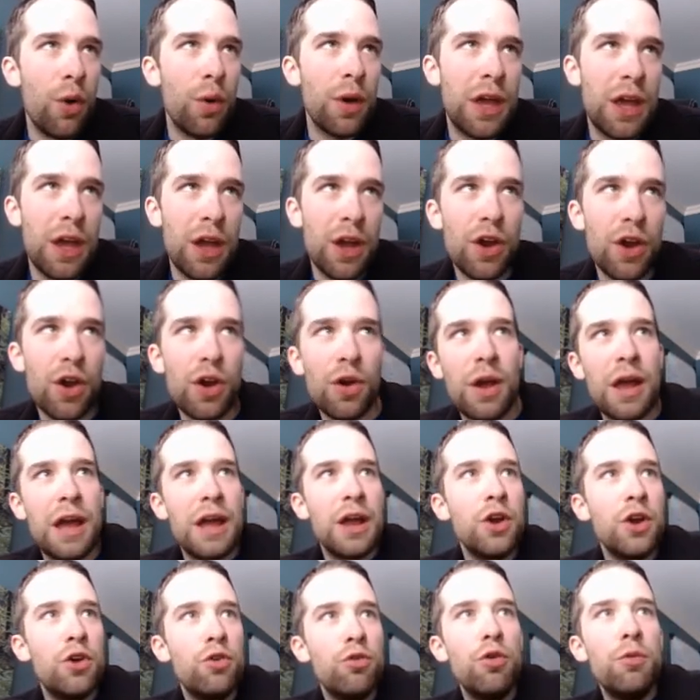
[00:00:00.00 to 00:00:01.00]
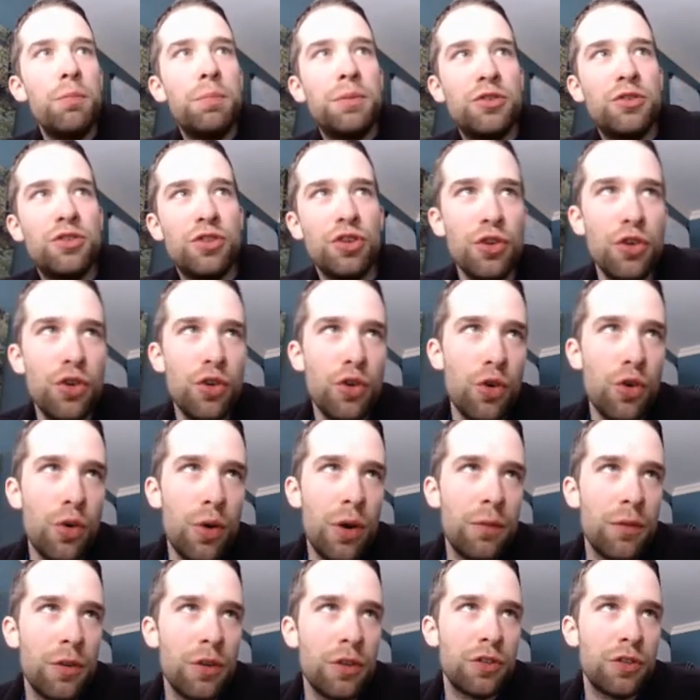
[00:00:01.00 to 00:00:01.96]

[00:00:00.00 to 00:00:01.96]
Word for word: here in group 2,